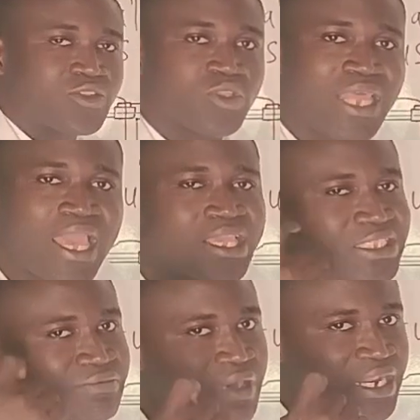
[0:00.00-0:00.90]
To tell you it's
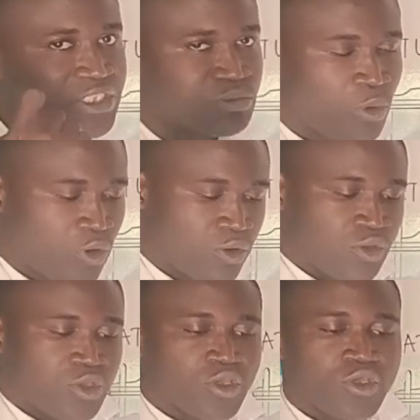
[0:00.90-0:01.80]
very small.
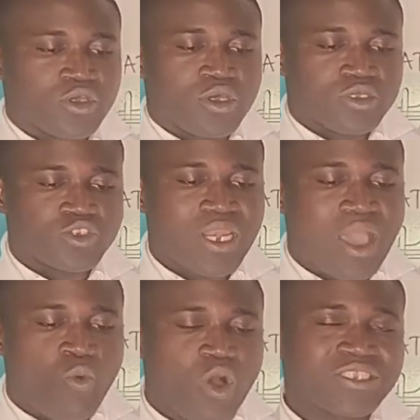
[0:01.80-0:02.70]
So
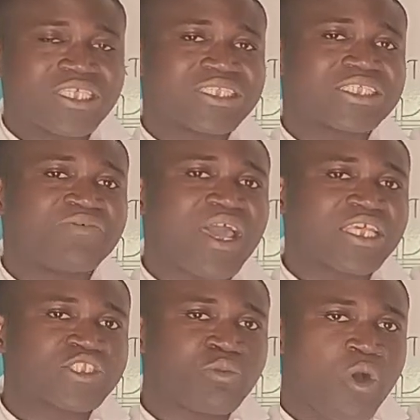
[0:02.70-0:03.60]
that once it is very
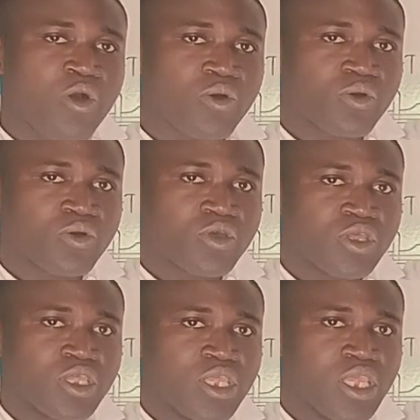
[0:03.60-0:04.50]
small,
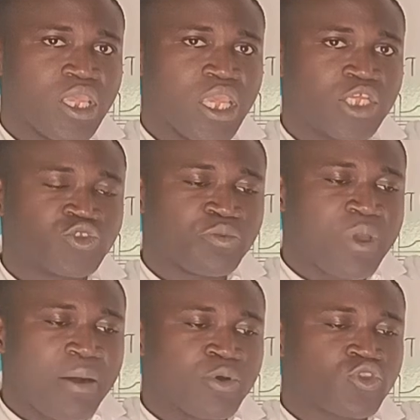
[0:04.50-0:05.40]
it will be
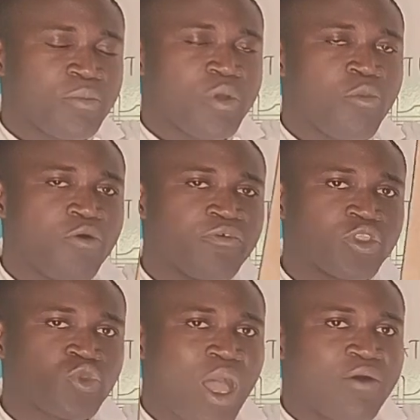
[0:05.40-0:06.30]
able to be moving
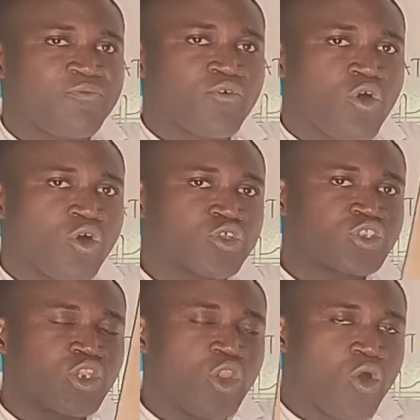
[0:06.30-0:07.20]
to and fro
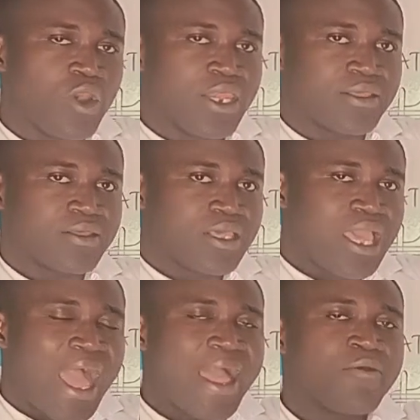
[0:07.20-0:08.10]
slowly,
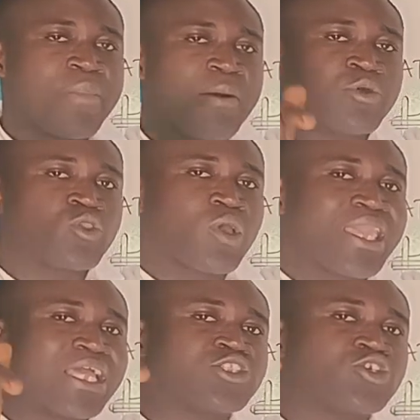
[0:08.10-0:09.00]
and you'll be able to
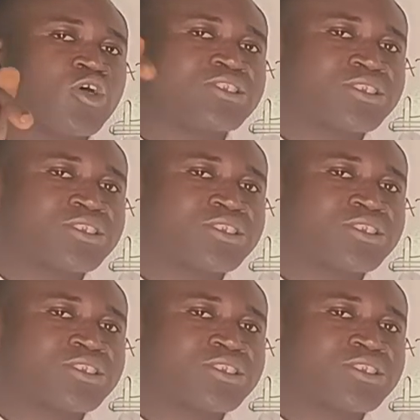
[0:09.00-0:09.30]
get your